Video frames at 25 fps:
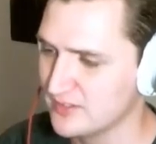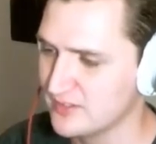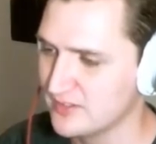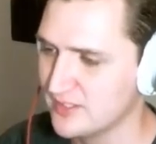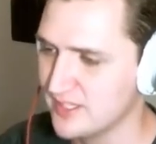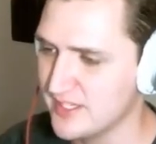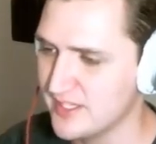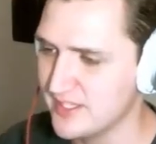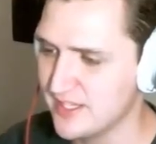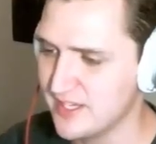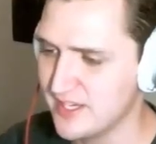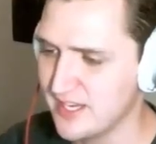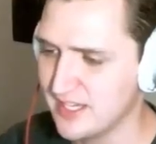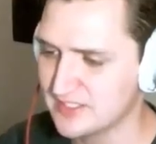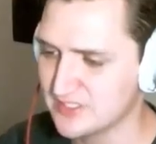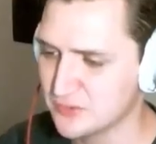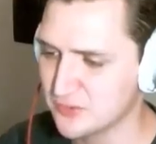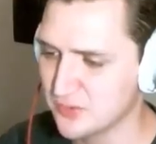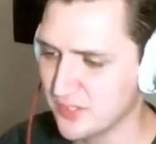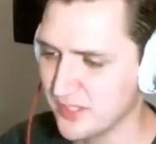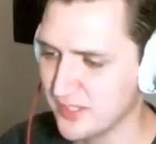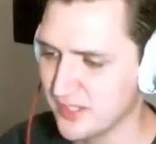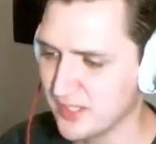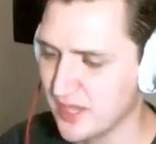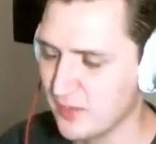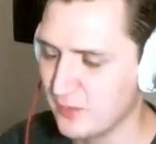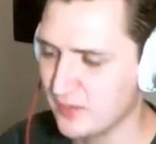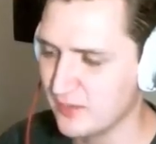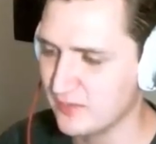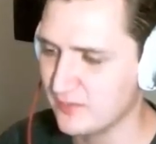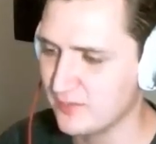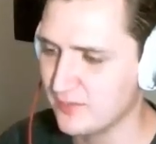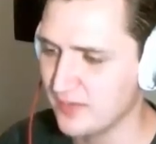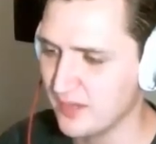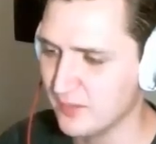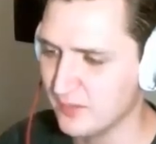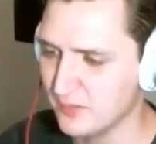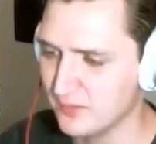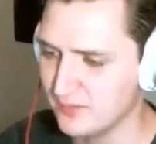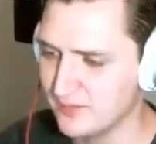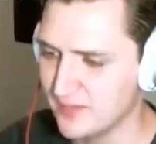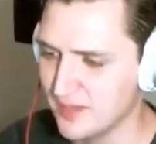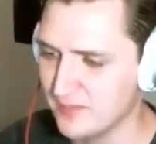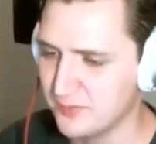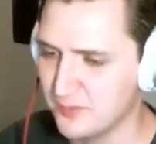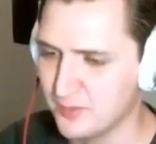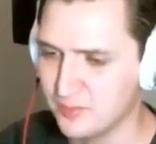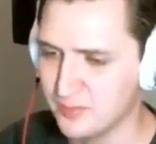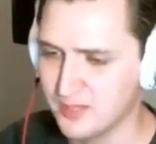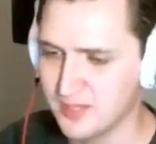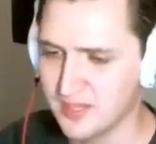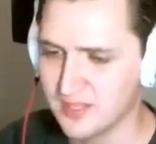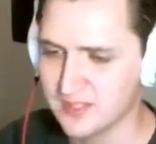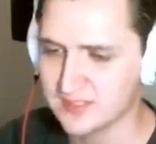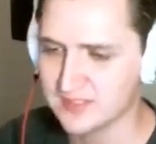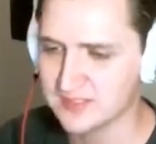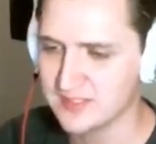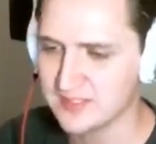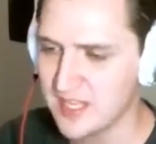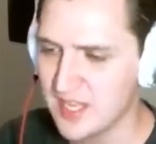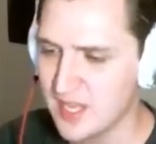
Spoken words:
He did not swing. I would have definitely blocked.